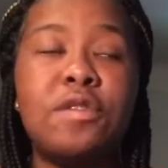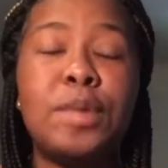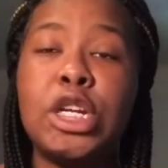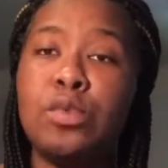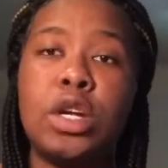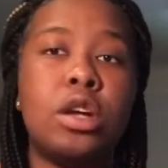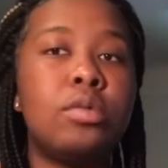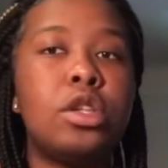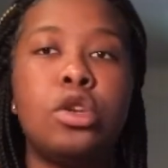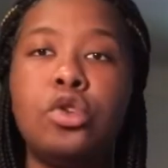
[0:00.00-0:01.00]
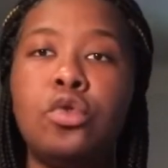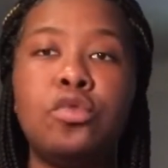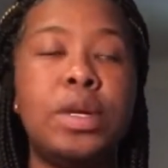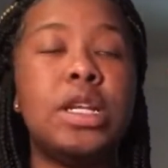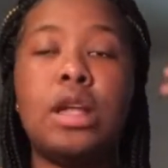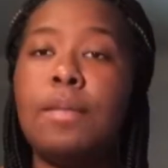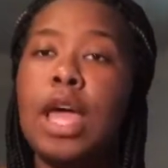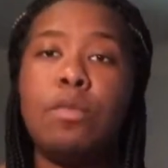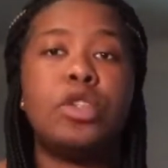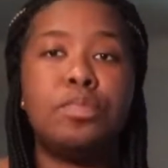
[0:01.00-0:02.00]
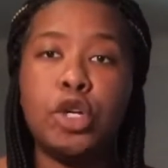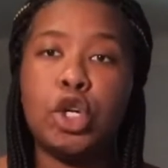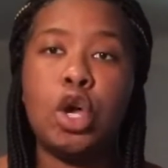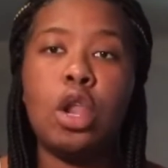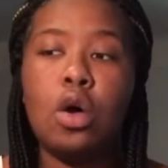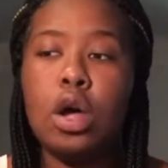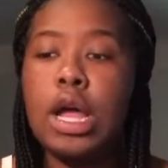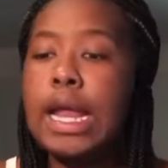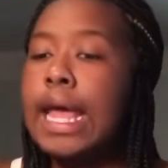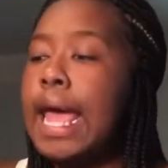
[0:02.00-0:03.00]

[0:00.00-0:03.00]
especially when it comes to the dudes, because I'm able to put y'all on.